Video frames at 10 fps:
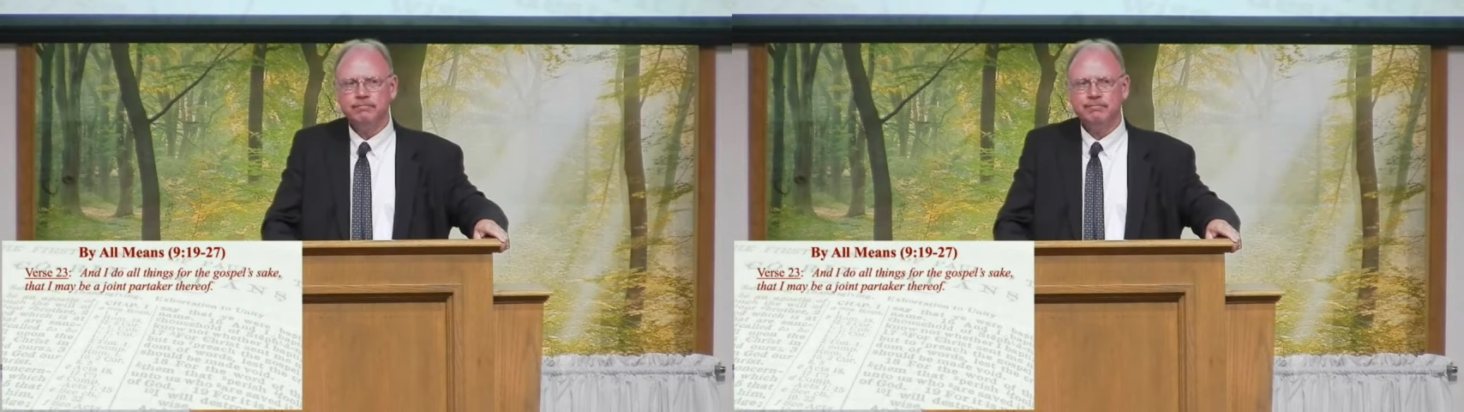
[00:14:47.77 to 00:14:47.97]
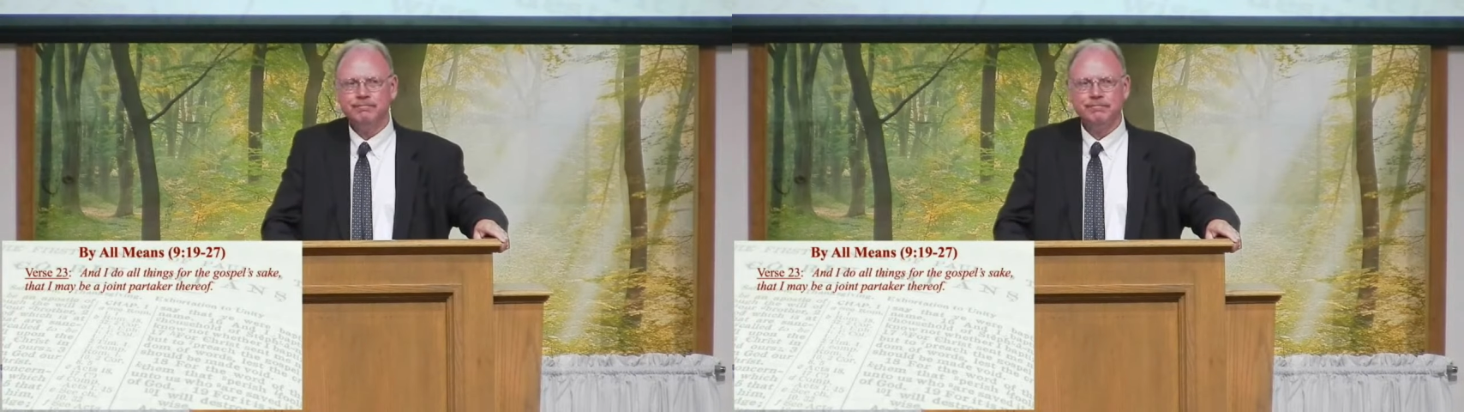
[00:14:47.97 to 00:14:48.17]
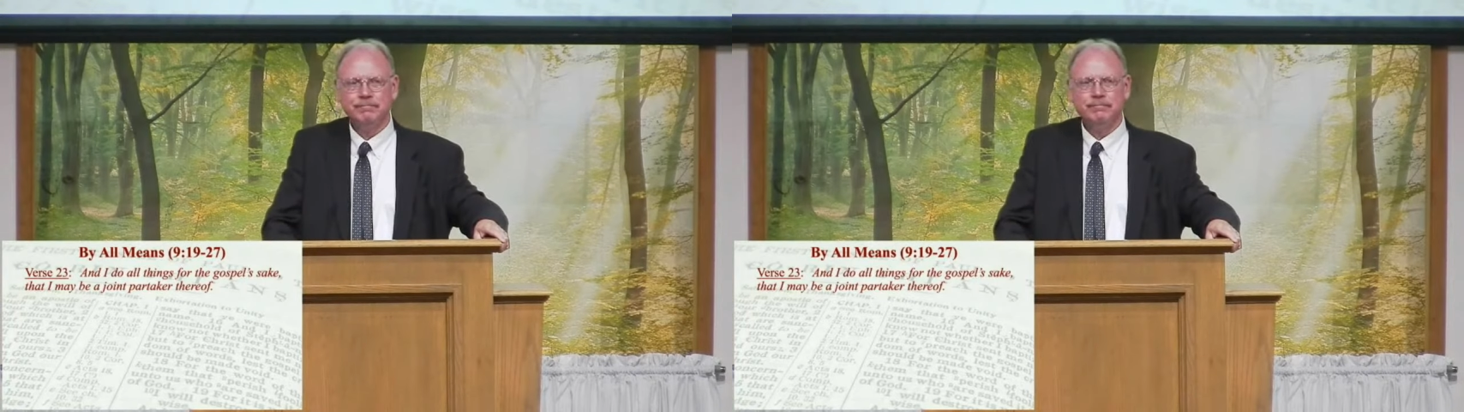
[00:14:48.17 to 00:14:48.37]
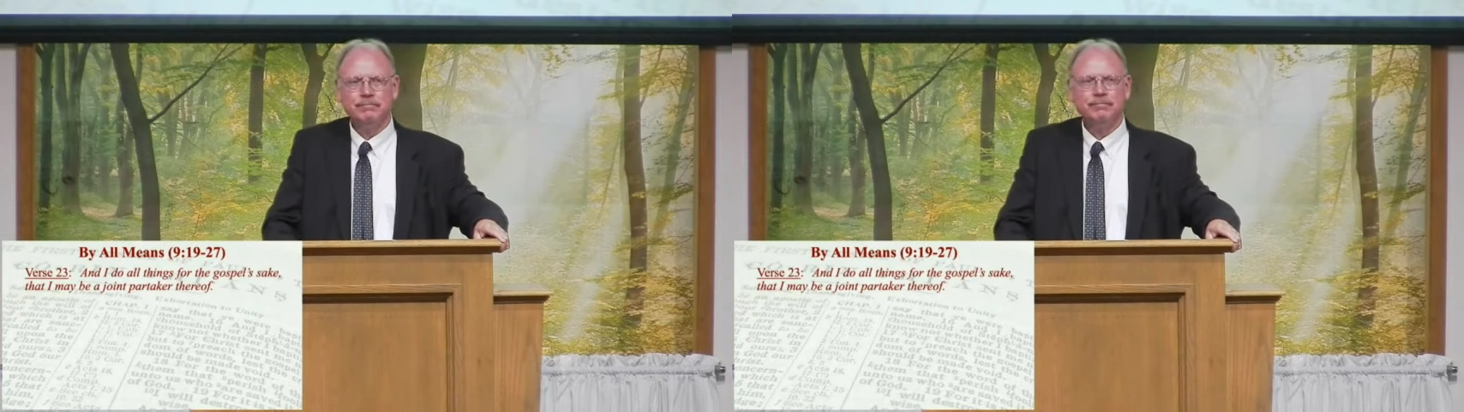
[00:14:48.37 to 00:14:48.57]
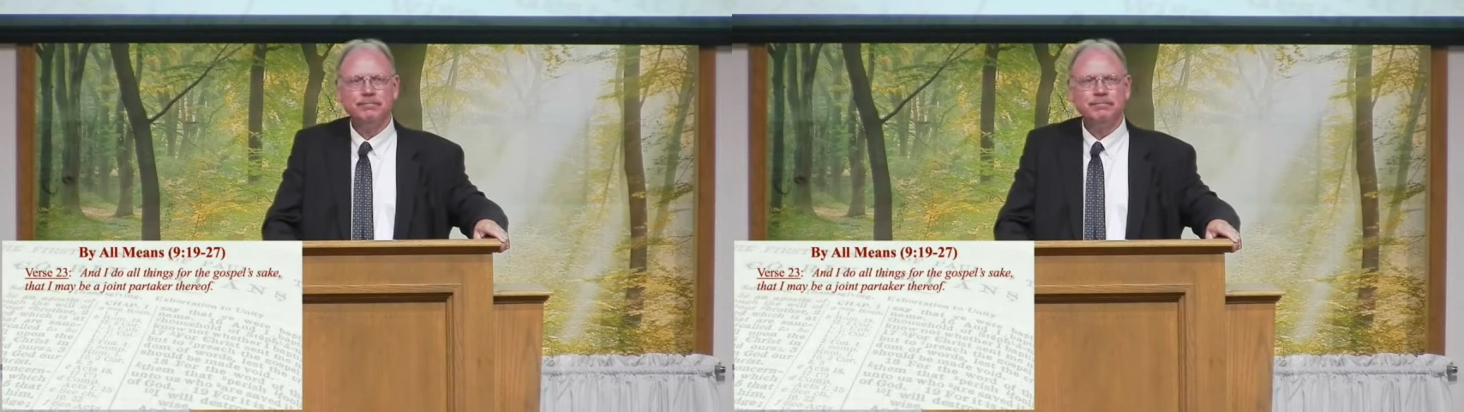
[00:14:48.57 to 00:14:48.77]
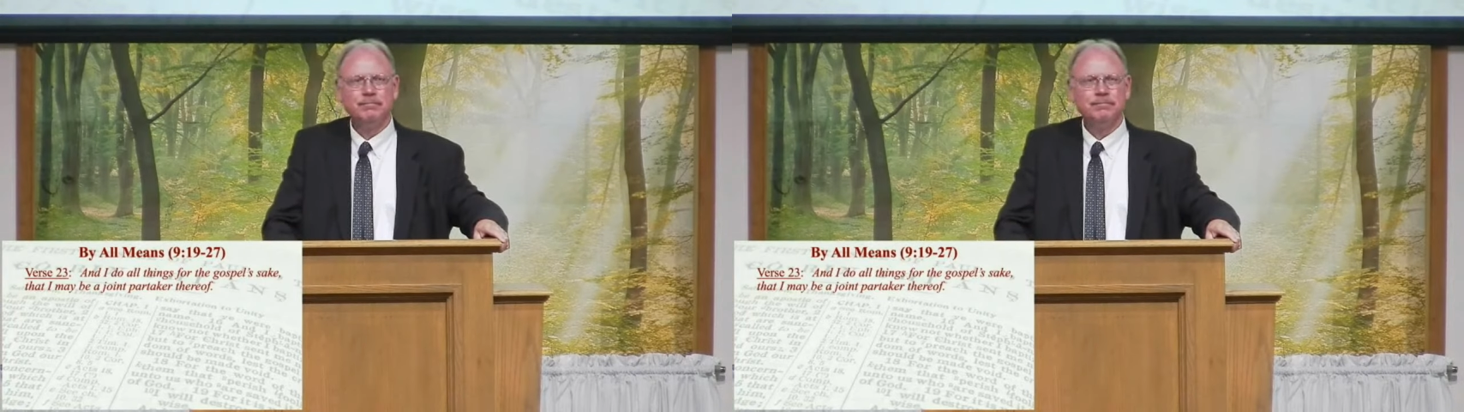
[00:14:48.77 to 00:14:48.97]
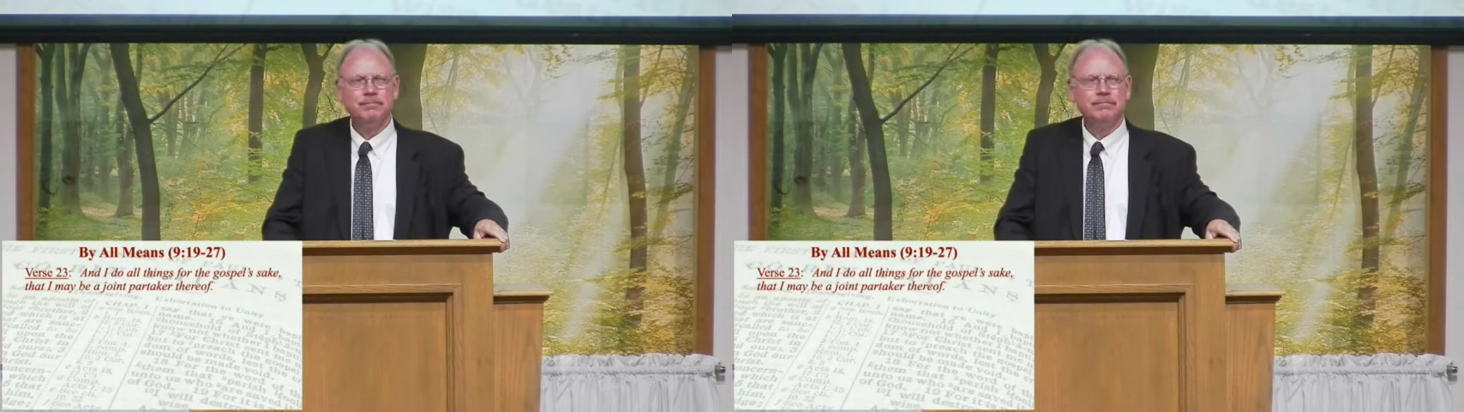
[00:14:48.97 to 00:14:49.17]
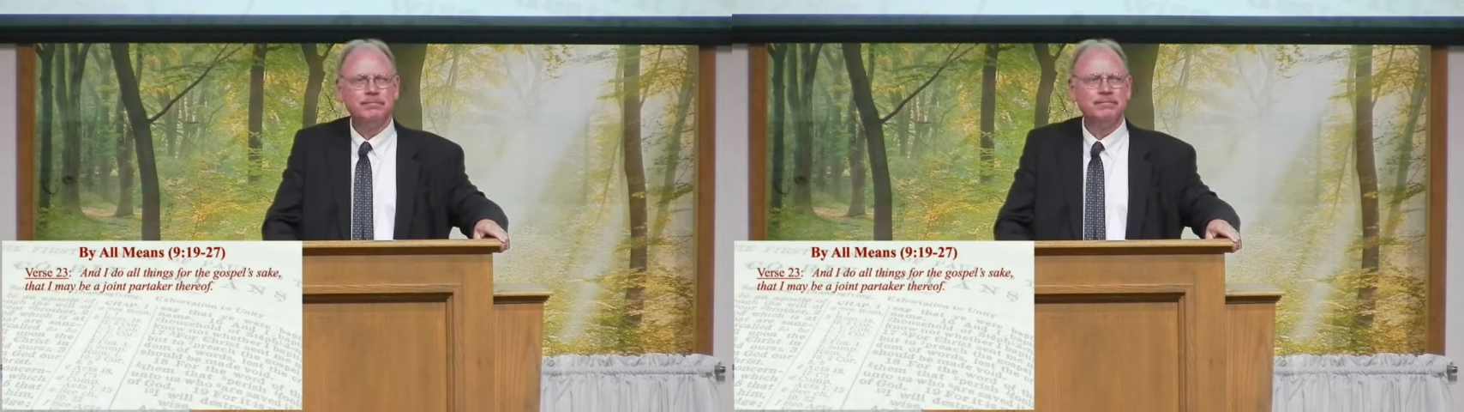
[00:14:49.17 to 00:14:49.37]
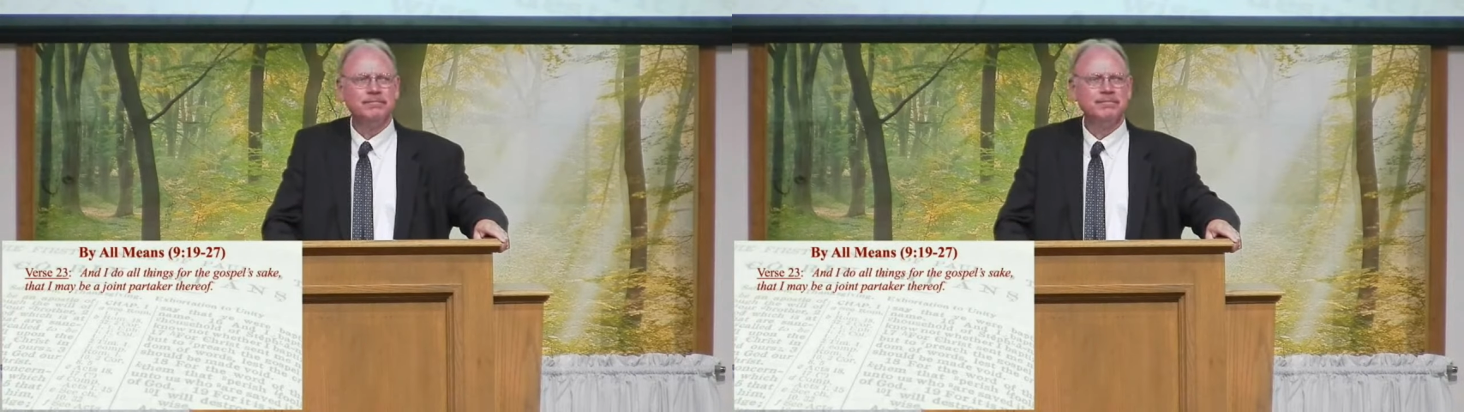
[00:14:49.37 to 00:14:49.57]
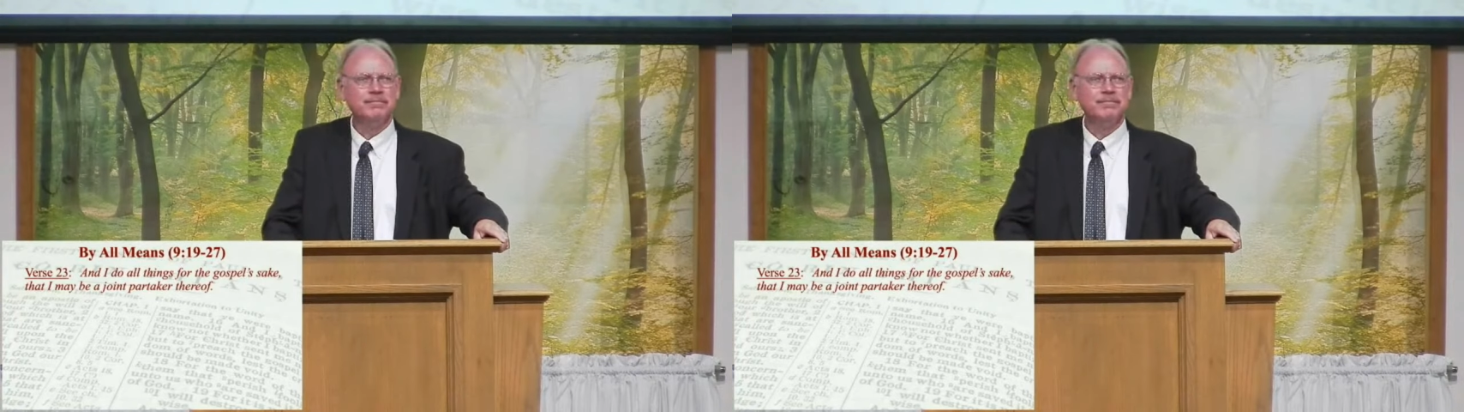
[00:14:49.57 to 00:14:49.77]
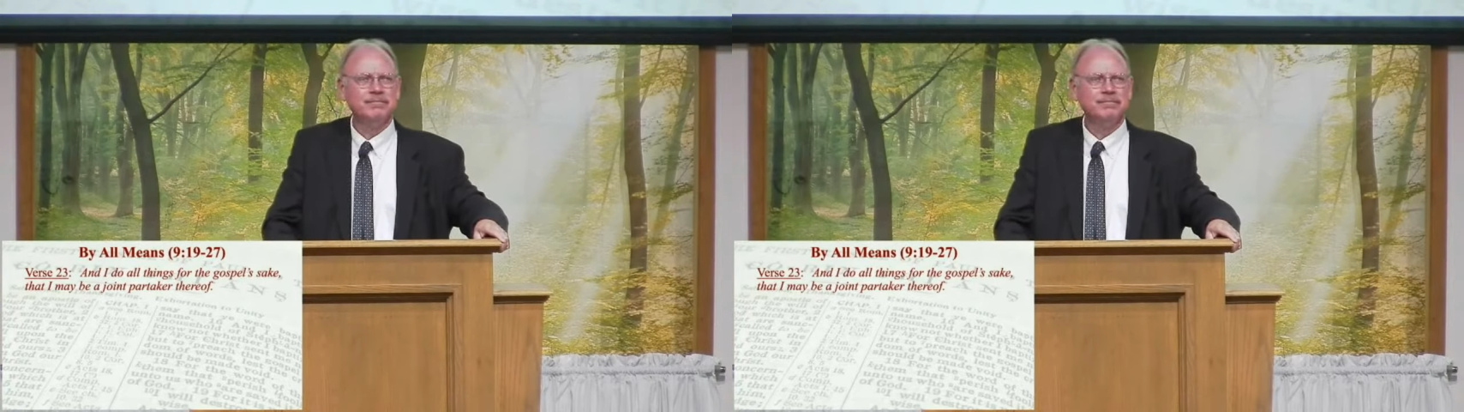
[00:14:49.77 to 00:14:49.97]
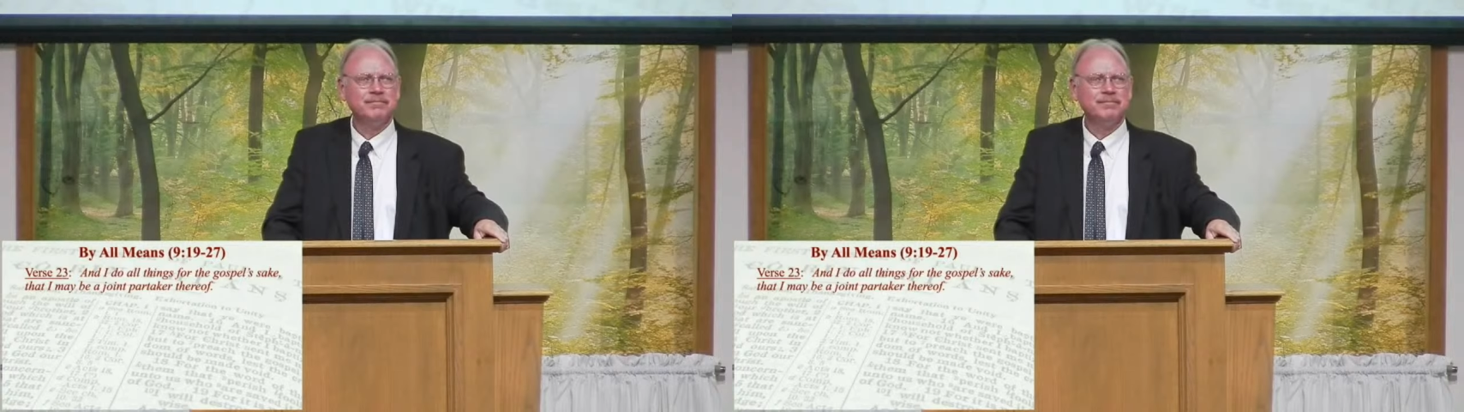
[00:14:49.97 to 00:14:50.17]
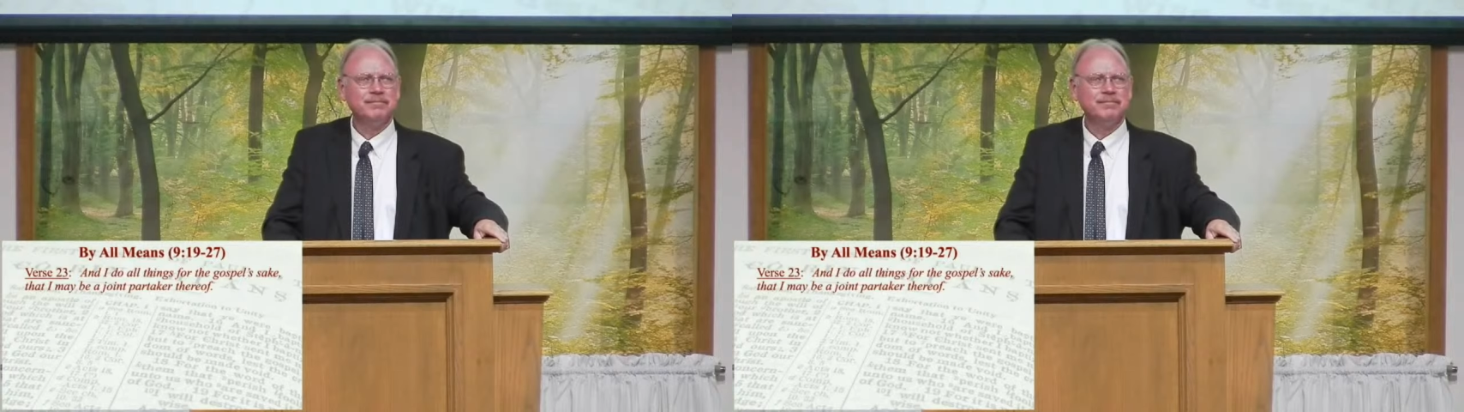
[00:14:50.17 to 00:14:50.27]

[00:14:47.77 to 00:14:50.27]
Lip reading: No one is speaking in this clip.